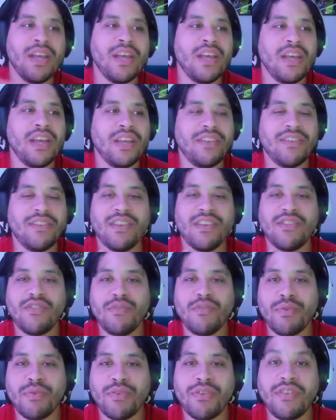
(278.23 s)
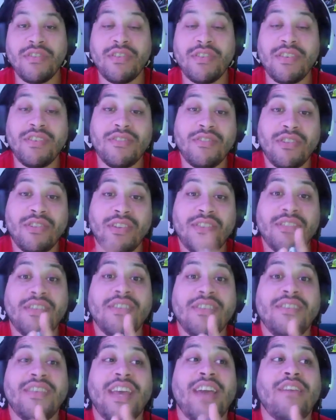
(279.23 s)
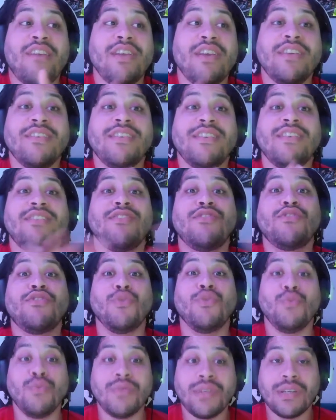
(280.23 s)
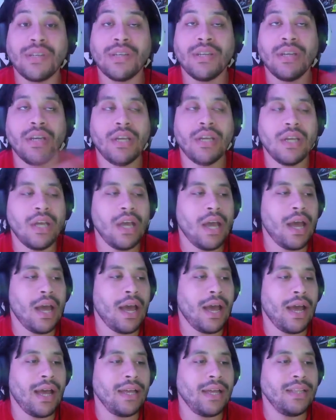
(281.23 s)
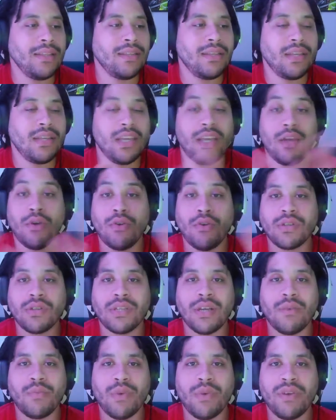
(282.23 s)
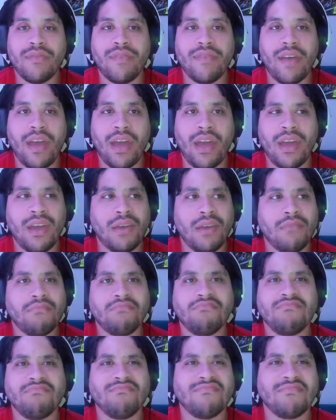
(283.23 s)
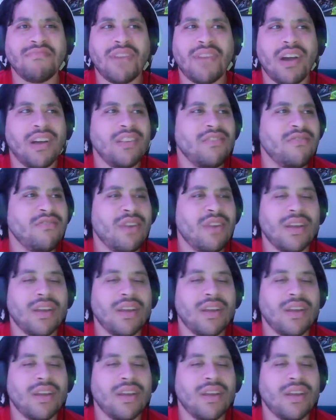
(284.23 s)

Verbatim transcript: he's in his super, he's in his, he's in his, he's in his suit, and he hooks up with a country.